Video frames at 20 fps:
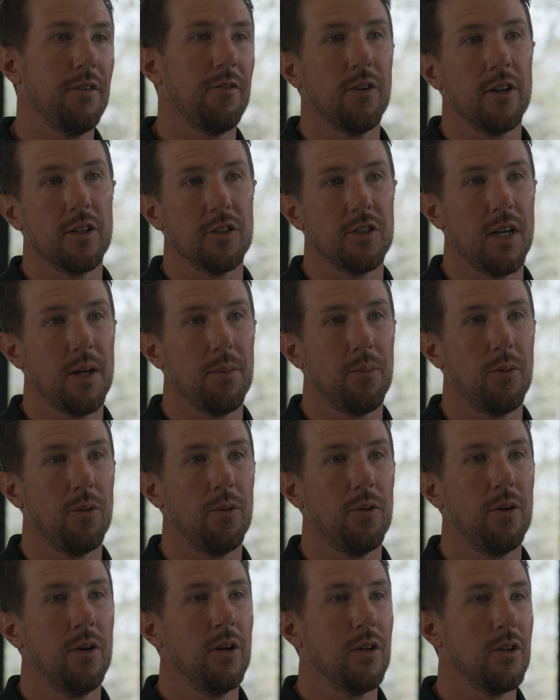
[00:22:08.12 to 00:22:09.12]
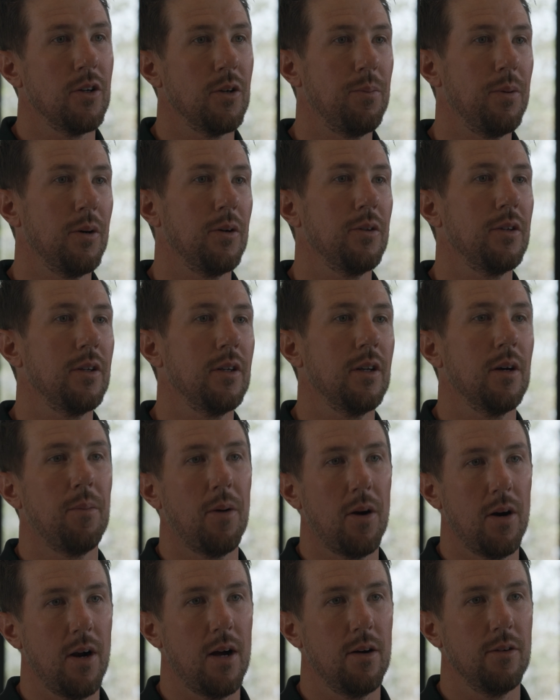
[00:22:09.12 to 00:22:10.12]
for an example, you're building a
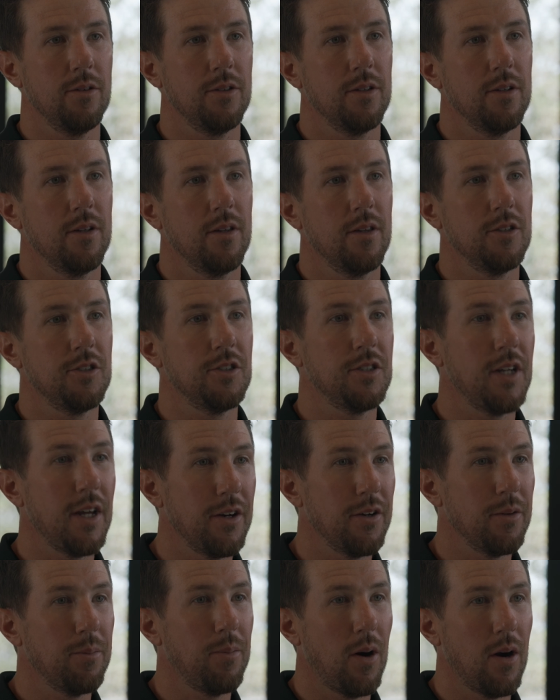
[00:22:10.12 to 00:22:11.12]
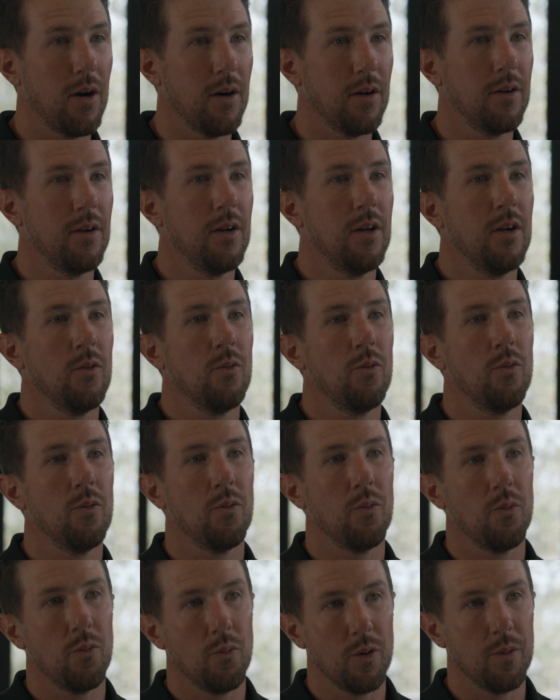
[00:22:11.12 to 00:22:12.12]
bar out. The standard bar
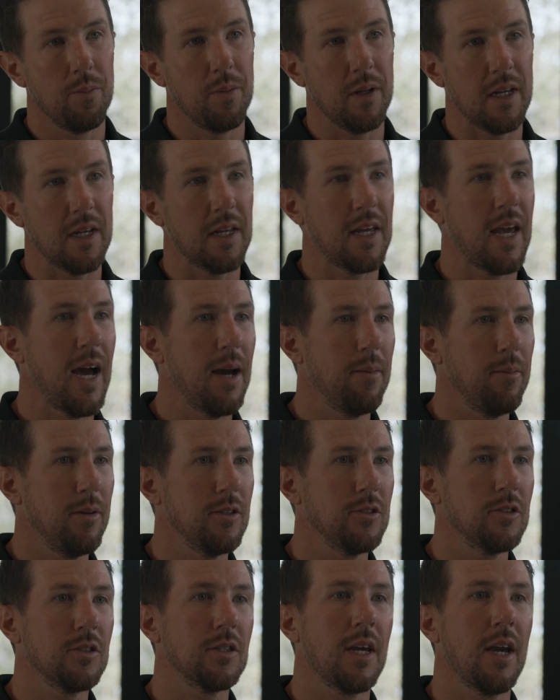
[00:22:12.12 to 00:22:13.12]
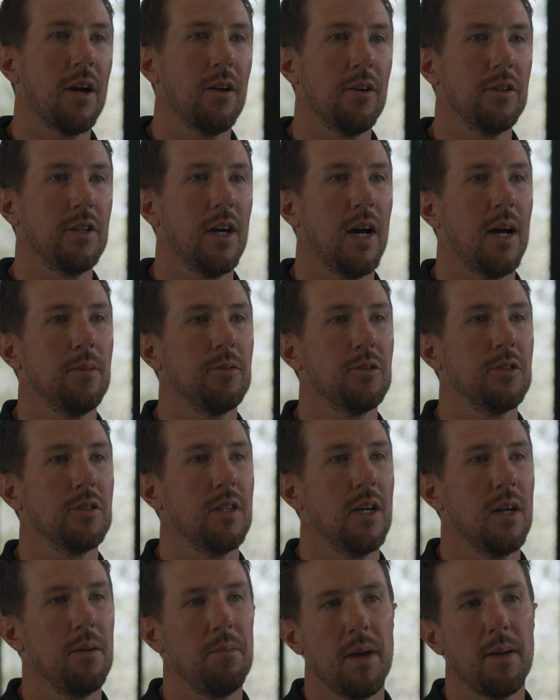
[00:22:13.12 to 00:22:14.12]
would be cabinets,
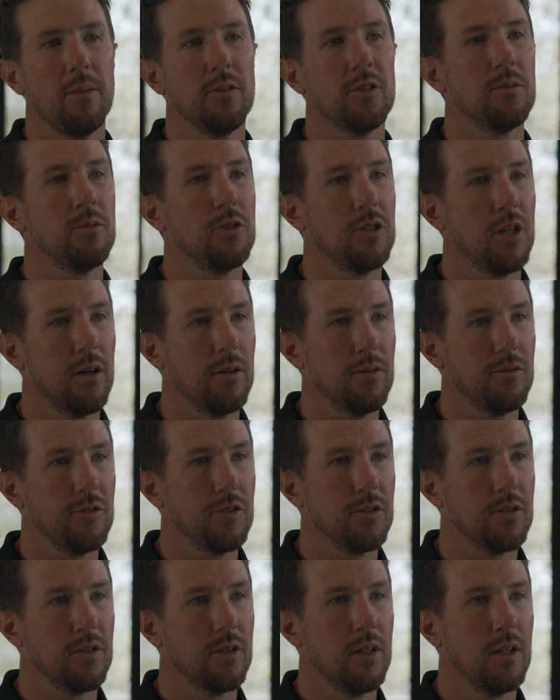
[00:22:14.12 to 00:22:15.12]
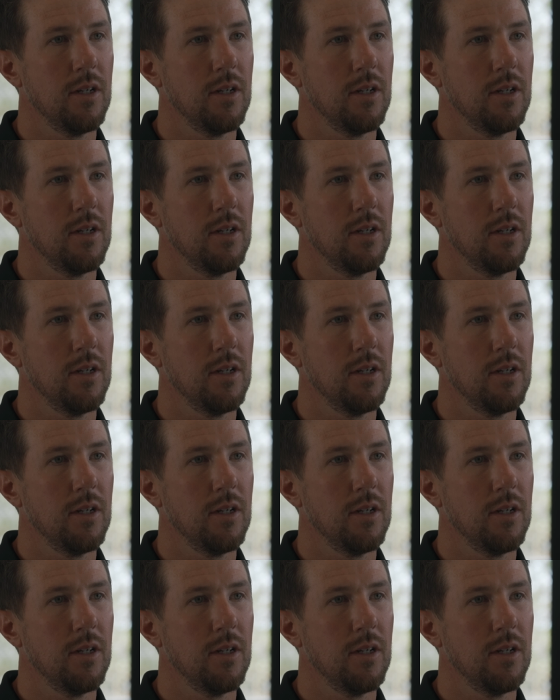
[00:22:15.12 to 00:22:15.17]
countertops, and maybe some shelves.